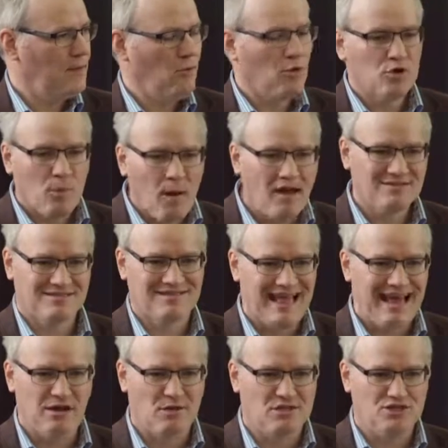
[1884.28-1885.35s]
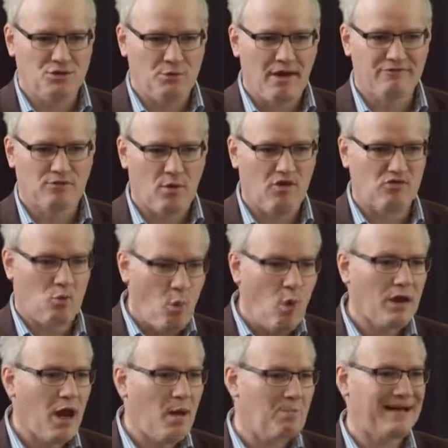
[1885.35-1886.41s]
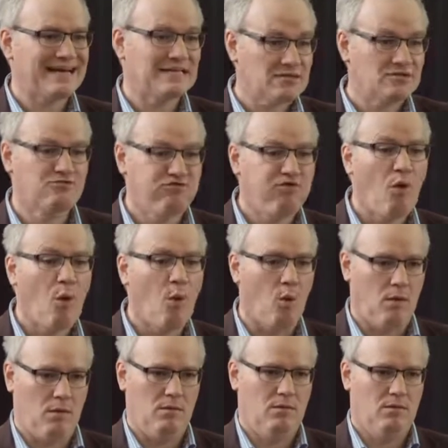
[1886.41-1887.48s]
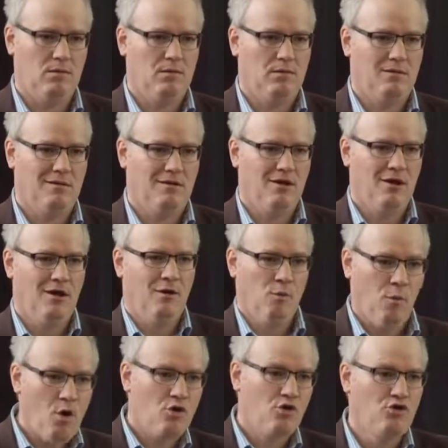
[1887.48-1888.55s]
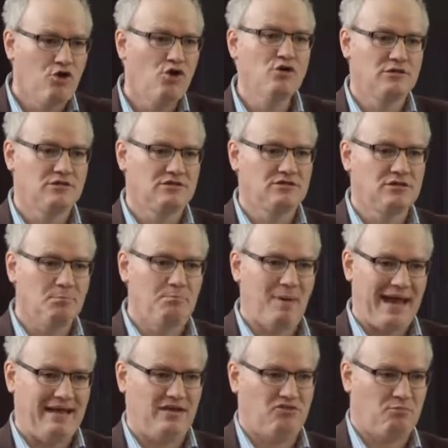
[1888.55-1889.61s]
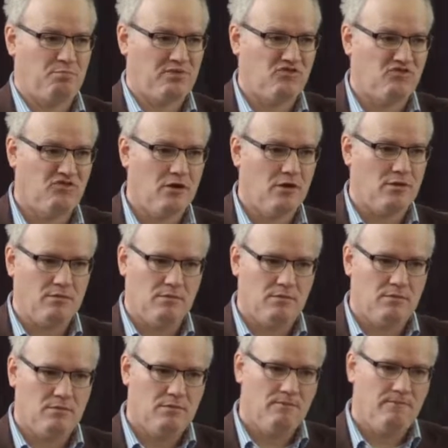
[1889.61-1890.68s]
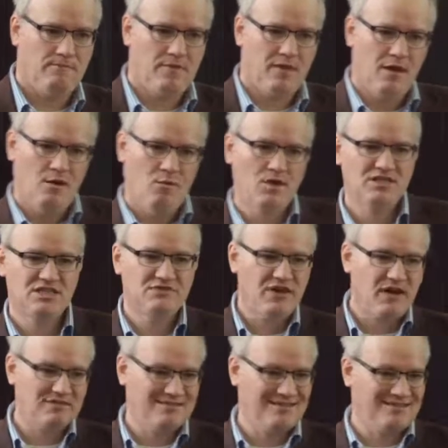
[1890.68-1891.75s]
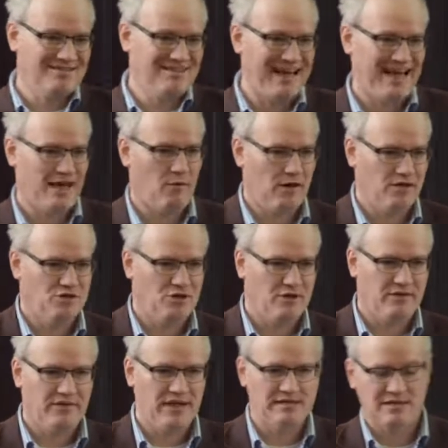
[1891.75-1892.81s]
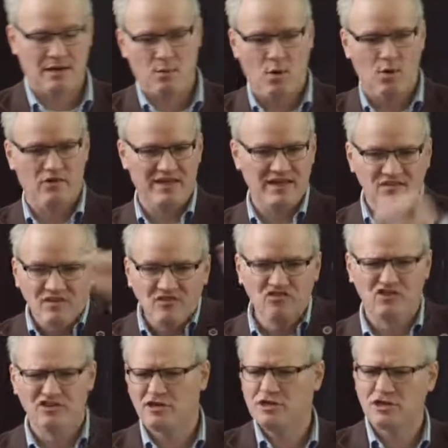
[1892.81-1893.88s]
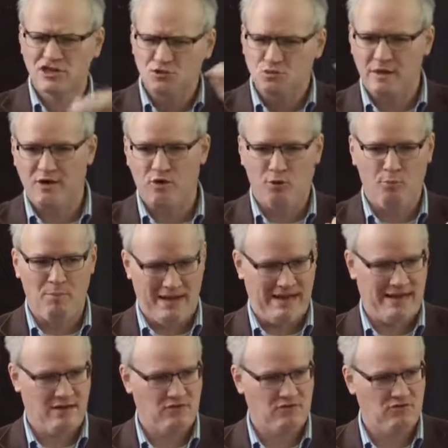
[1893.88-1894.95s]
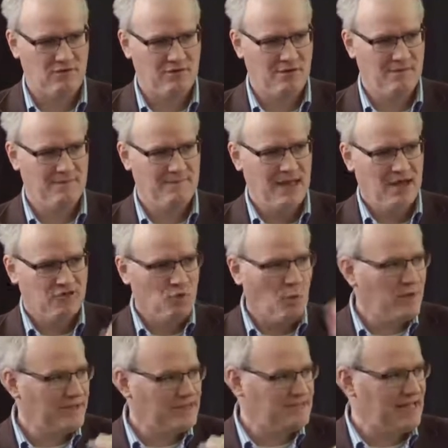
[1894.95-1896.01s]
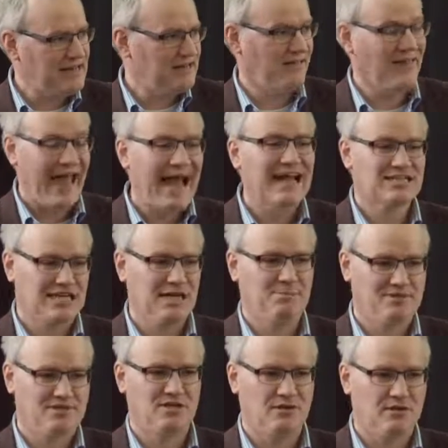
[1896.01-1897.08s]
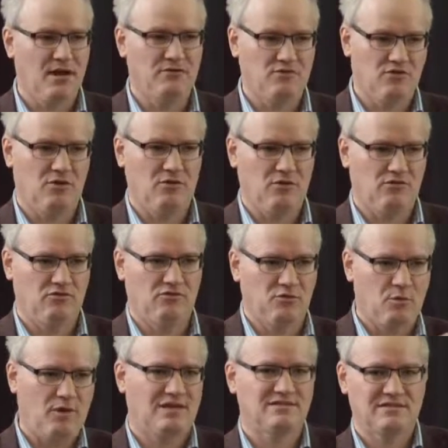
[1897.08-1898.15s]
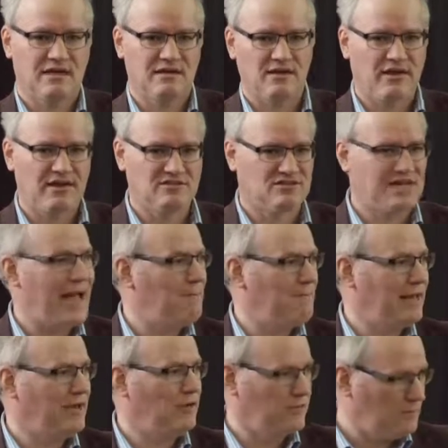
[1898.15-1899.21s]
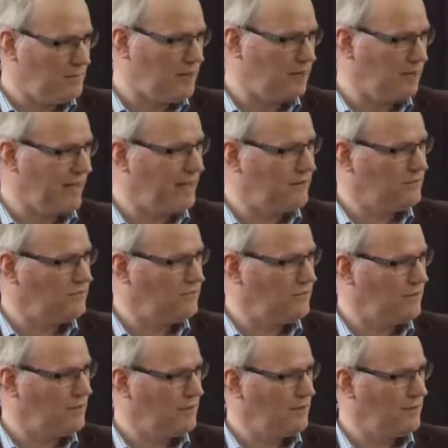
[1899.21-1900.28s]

Well, to answer that question, you have to ask, what are banks for? What goods do banks pursue? Once you've answered that question, you can then say, well, these institutions we call banks, to what extent do they actually pursue those goods? And to what extent are they just gambling on the markets?